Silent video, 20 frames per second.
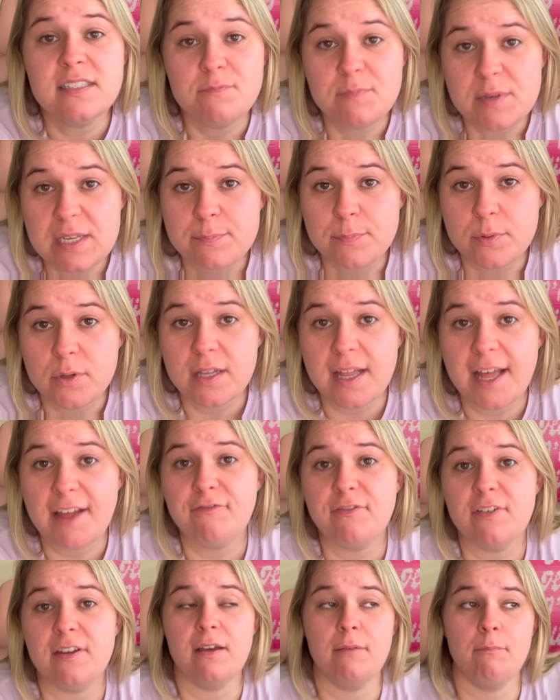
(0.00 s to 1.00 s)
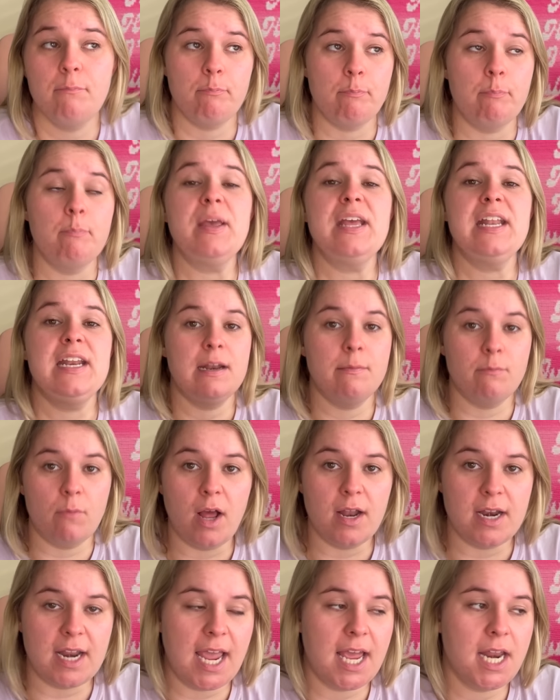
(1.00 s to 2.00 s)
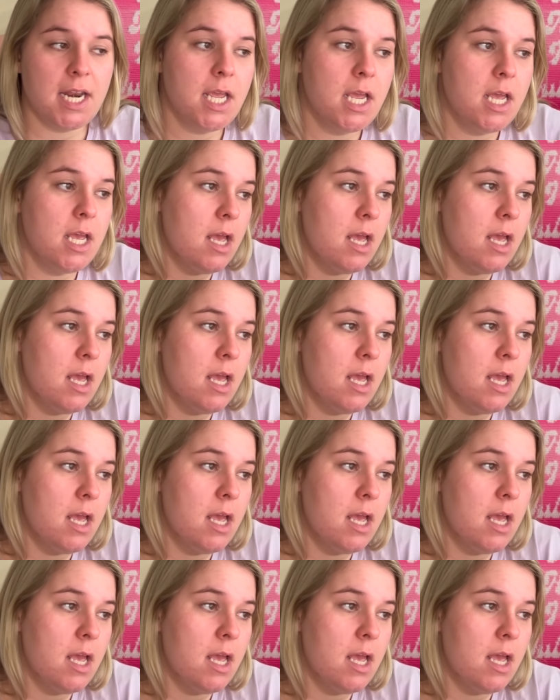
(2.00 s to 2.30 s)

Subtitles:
of people have been in Monet.